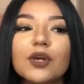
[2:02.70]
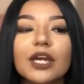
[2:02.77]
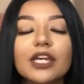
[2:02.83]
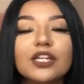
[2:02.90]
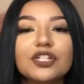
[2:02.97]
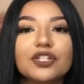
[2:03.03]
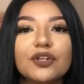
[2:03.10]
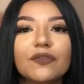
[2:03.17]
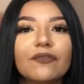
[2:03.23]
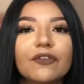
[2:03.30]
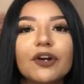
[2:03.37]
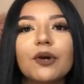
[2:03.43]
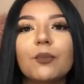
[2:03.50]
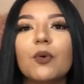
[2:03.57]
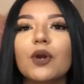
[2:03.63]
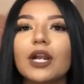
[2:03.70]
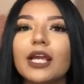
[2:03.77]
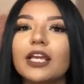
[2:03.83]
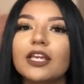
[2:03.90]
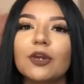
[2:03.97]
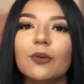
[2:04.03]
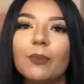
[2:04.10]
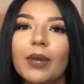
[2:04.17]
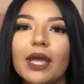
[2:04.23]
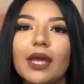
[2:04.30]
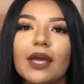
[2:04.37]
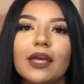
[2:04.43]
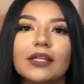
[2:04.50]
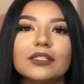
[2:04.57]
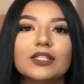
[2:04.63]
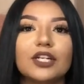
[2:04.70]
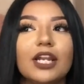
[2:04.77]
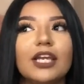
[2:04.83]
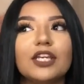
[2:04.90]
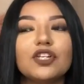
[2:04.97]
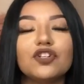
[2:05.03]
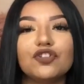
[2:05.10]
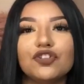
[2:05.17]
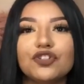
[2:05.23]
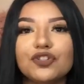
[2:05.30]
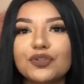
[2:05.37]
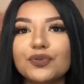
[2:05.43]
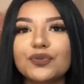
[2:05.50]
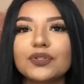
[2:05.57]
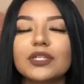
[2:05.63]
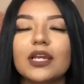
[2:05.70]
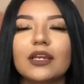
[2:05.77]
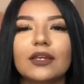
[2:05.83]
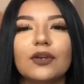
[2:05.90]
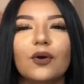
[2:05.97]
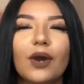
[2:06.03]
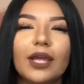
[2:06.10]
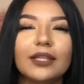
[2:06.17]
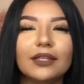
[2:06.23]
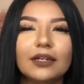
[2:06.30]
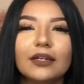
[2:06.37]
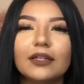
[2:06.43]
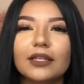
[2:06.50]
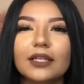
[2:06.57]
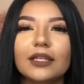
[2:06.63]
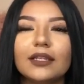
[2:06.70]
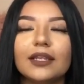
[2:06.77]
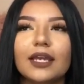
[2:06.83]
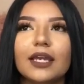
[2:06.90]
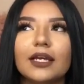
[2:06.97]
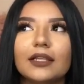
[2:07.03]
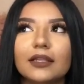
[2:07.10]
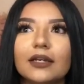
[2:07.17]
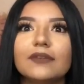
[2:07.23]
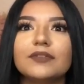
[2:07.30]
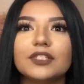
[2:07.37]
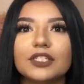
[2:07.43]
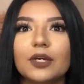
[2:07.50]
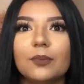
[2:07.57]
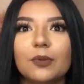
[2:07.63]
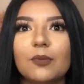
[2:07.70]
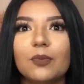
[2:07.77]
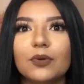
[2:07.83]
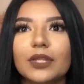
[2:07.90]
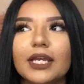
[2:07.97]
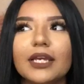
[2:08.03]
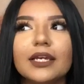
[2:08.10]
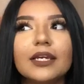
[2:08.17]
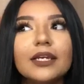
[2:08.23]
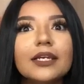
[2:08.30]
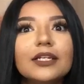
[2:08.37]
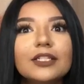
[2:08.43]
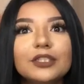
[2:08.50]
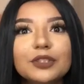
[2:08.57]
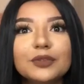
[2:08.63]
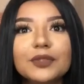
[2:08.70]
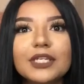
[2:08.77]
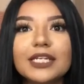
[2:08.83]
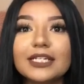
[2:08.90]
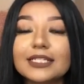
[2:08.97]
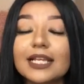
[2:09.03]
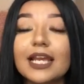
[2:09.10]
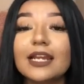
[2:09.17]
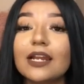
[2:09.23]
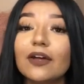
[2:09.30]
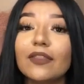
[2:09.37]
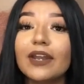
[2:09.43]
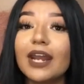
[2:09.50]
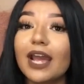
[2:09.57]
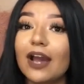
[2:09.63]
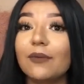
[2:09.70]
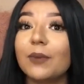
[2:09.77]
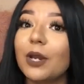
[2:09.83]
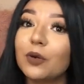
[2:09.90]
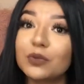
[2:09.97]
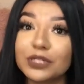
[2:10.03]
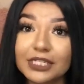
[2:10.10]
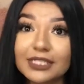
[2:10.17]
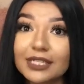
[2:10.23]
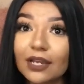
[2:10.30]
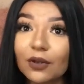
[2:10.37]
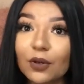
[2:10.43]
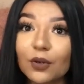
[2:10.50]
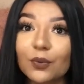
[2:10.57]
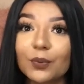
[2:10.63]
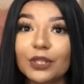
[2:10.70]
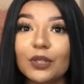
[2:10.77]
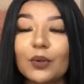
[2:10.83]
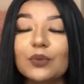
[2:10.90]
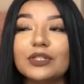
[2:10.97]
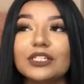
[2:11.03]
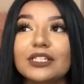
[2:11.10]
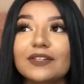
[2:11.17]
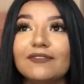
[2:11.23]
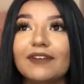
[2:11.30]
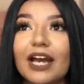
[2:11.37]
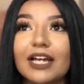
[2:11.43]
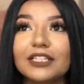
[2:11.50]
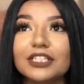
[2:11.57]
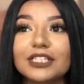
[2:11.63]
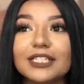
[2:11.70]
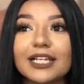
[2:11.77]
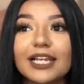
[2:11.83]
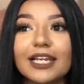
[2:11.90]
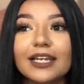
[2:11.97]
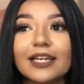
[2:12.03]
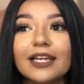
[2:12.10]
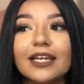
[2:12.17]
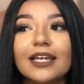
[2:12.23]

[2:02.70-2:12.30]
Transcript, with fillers: you get your shirt from, or like your pants, or like your shoes. And you know, I literally like love to tell people like, do this. And now that I have my own discount code with O O T D Fash, it's like,